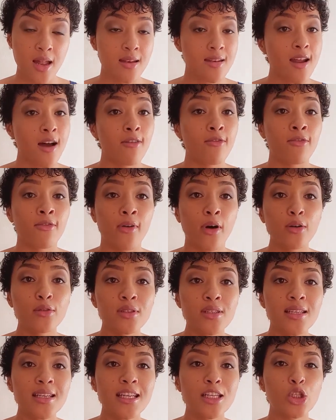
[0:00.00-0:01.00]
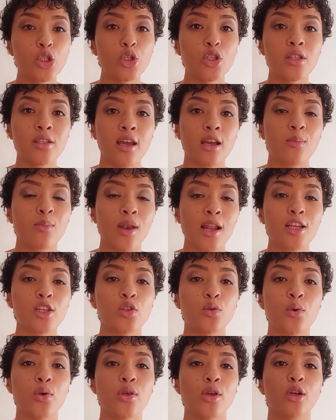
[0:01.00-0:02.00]
Now, voting is to take place
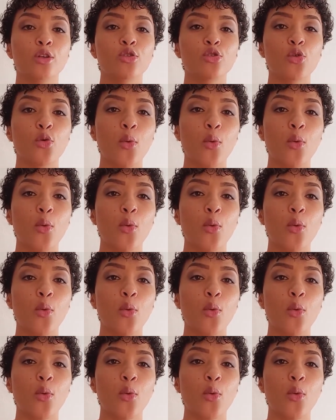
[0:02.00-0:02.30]
within